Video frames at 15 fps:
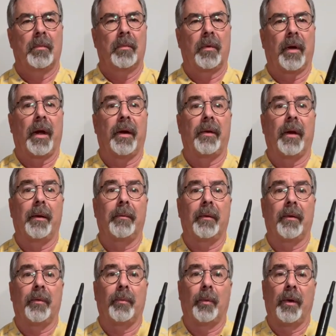Okay,
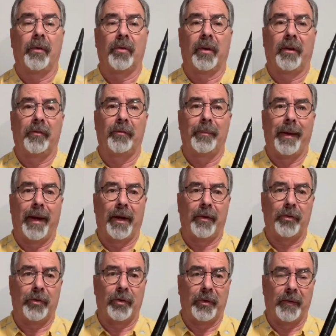then once I've
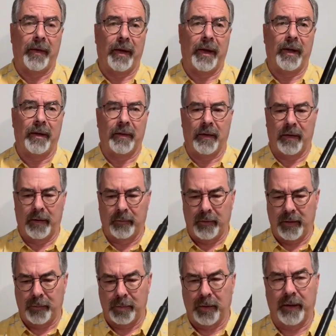mastered that, then I'm
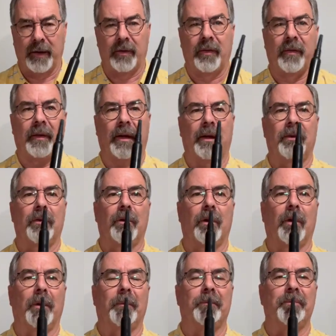going to play it to the 8th note.